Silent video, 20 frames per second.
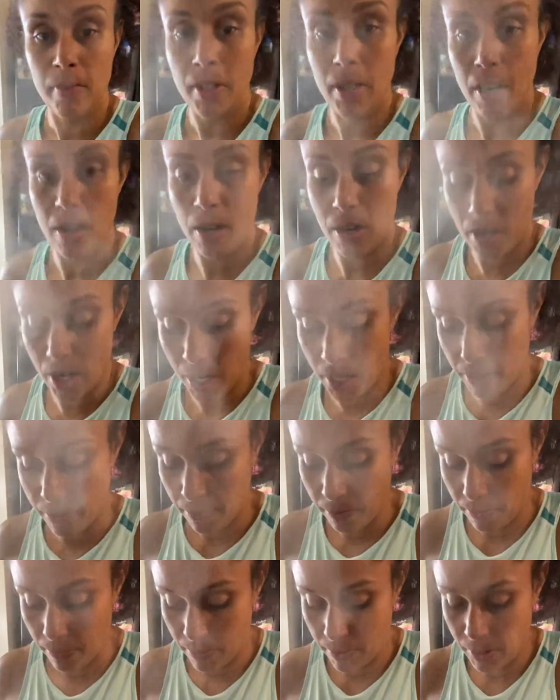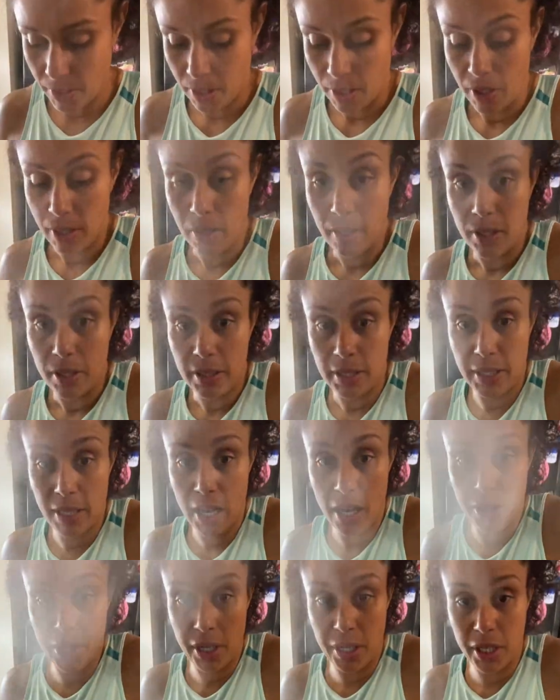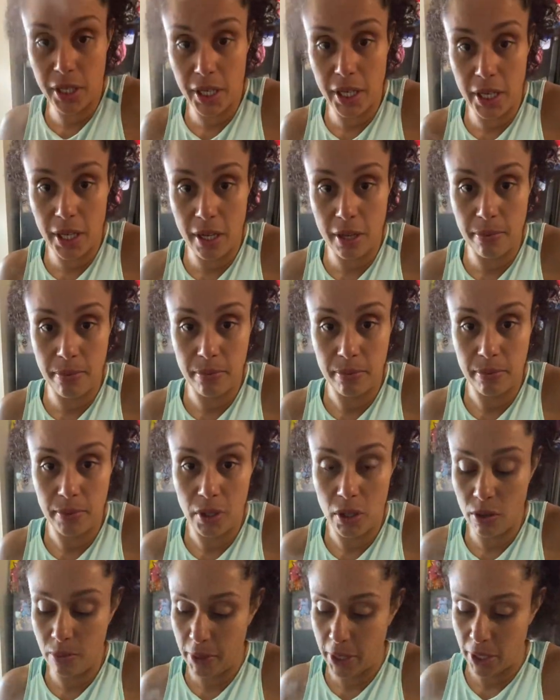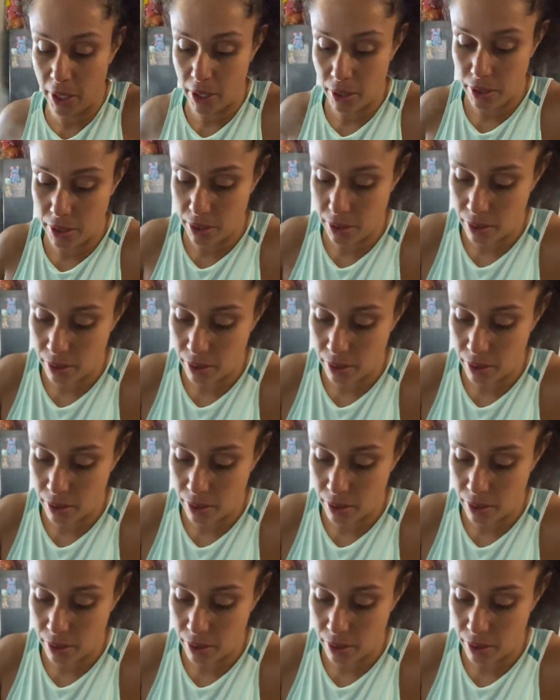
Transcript: All right, see how they're cooking up? Oh my gosh.